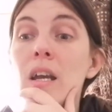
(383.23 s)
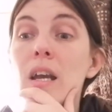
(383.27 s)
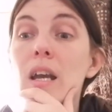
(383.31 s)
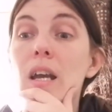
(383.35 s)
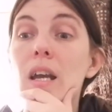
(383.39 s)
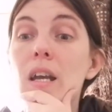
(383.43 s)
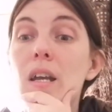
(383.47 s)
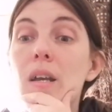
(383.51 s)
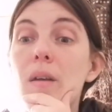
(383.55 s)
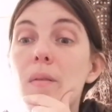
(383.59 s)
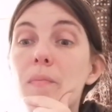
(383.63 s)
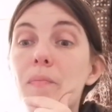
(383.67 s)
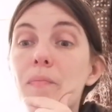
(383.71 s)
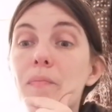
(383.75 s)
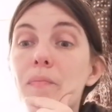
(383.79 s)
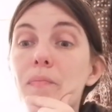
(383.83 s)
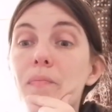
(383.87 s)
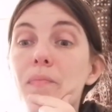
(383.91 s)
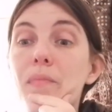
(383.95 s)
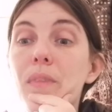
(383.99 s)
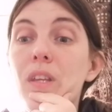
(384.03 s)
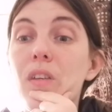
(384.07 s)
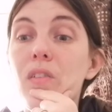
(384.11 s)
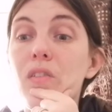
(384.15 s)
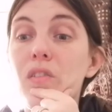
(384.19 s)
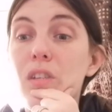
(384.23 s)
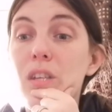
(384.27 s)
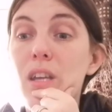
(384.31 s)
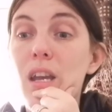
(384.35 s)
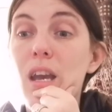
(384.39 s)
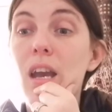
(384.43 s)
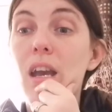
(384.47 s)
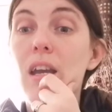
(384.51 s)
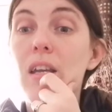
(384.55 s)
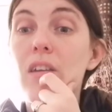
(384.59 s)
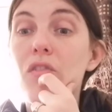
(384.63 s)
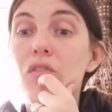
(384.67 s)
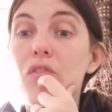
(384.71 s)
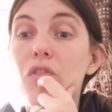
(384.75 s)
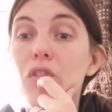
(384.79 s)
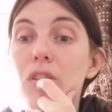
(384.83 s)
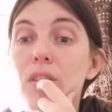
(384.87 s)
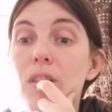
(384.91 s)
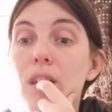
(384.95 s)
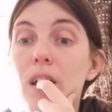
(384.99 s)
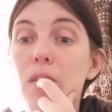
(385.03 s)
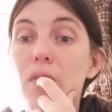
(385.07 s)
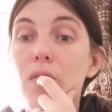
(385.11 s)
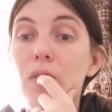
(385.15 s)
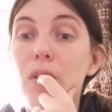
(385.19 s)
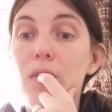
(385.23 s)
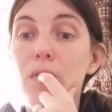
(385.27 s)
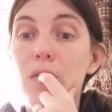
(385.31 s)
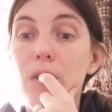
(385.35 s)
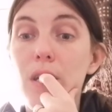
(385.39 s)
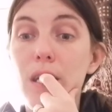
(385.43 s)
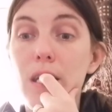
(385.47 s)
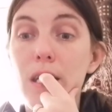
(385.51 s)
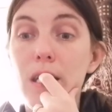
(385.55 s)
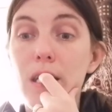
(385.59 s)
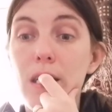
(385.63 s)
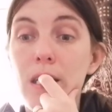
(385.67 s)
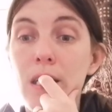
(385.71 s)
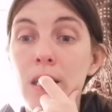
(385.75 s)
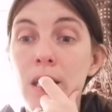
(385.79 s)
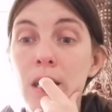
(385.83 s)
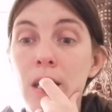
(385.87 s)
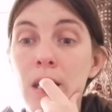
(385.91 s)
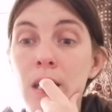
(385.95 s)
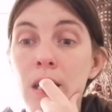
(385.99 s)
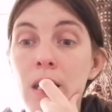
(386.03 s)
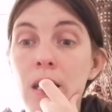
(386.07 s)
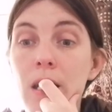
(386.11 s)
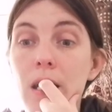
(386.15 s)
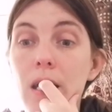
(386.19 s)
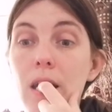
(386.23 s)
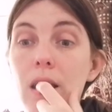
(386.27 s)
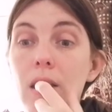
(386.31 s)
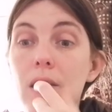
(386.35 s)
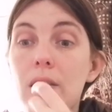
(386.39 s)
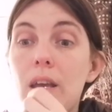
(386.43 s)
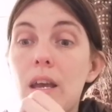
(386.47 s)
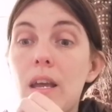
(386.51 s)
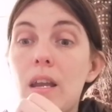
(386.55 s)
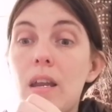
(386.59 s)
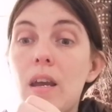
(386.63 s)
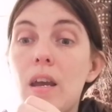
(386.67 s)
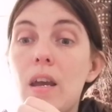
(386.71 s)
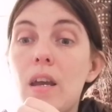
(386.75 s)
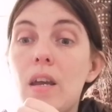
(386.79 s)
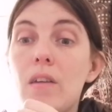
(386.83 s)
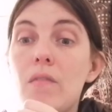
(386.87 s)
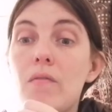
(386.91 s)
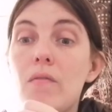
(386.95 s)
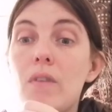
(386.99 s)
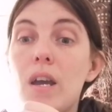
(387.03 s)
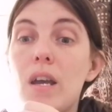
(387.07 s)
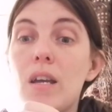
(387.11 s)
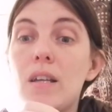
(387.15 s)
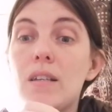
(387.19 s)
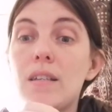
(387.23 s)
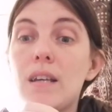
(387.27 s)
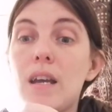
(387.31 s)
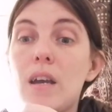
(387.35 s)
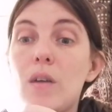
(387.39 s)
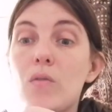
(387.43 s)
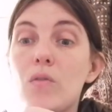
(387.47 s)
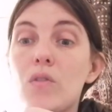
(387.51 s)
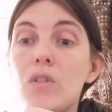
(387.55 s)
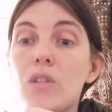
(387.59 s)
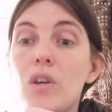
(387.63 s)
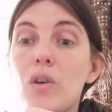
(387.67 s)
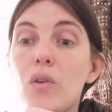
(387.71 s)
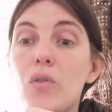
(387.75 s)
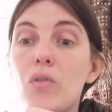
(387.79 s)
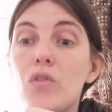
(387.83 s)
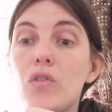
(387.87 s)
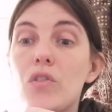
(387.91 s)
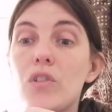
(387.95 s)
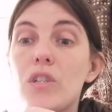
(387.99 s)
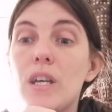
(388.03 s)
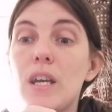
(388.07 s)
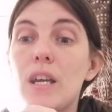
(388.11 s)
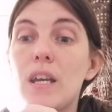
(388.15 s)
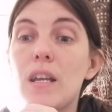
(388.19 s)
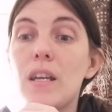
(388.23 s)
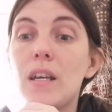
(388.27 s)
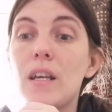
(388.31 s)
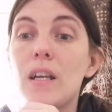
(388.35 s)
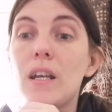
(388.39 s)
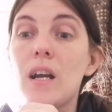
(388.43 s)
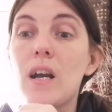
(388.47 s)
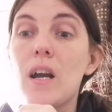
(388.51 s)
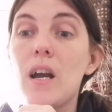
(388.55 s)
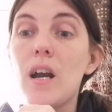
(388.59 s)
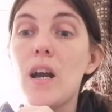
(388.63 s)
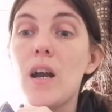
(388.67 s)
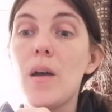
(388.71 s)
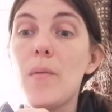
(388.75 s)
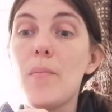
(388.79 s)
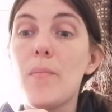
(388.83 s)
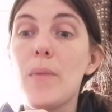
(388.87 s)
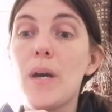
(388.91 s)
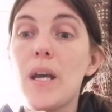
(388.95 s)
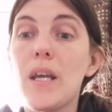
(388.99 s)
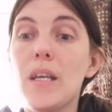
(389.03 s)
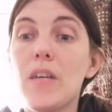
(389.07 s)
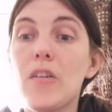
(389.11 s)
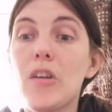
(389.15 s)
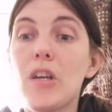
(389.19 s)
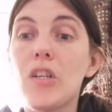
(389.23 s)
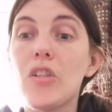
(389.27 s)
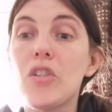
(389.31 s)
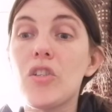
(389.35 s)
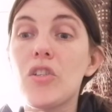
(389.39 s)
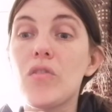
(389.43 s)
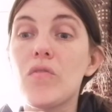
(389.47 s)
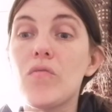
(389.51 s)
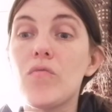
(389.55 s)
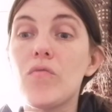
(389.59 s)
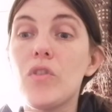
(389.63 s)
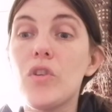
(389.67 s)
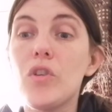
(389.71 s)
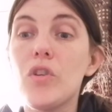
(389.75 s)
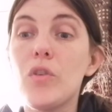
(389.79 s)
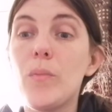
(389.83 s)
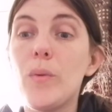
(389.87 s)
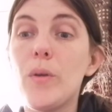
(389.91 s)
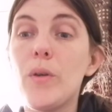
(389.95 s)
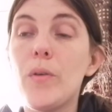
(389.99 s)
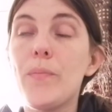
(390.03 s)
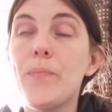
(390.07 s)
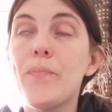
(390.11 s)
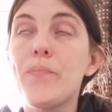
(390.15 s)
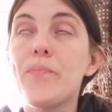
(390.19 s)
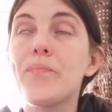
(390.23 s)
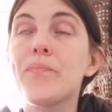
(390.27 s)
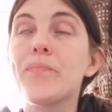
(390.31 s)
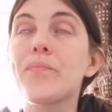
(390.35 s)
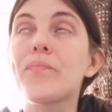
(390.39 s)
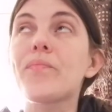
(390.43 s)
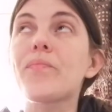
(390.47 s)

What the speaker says: So yeah, enjoyed that reread. Then I read Outer Order Inner Calm by Gretchen Rubin.